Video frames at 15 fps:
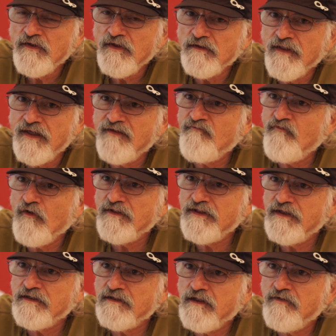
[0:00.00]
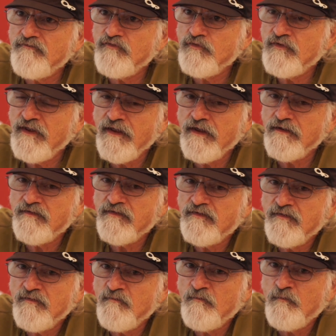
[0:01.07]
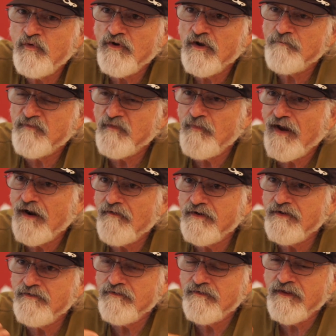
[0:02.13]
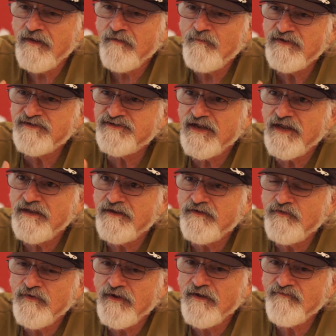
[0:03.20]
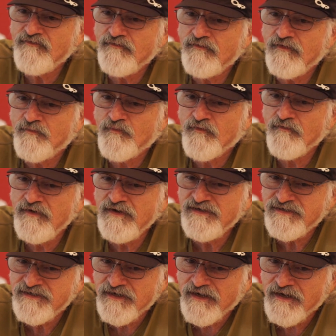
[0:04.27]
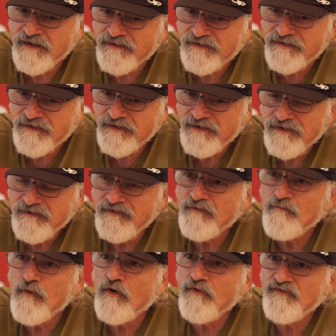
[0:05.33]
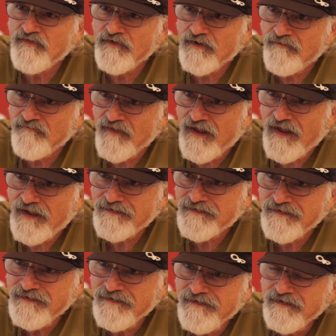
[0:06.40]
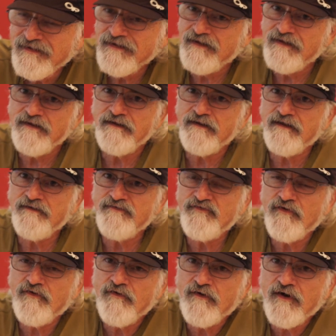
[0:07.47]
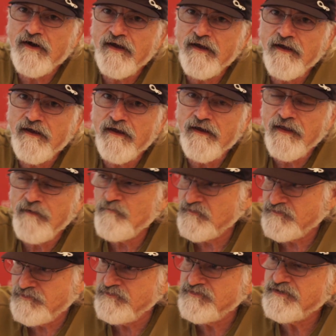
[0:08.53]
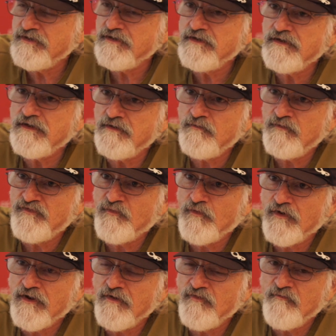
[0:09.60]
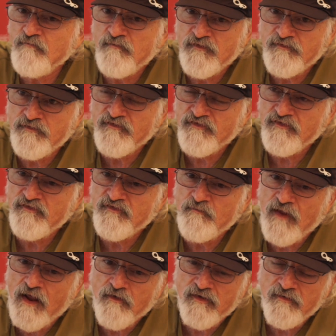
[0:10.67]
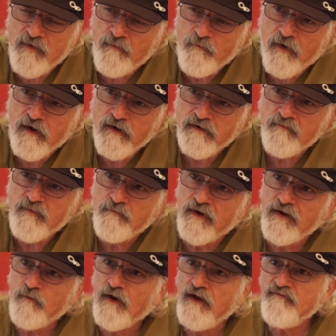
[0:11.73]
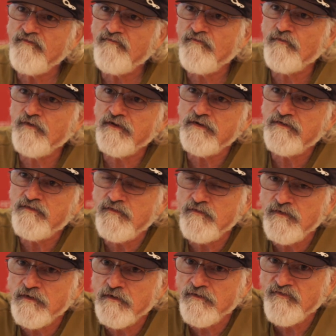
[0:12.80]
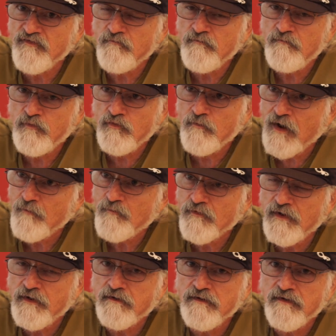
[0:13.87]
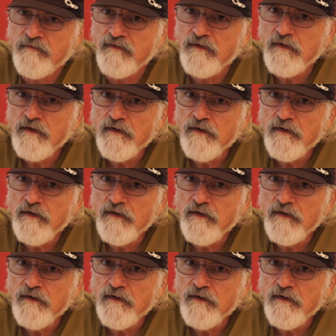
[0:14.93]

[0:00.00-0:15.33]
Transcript: like falling in love, you can't put up the barrier. You can't be jaded. You have to appreciate the emotion of that. And Petrushka was working with, and Petrushka is not only my partner, but my wife of 42 years and boom operator and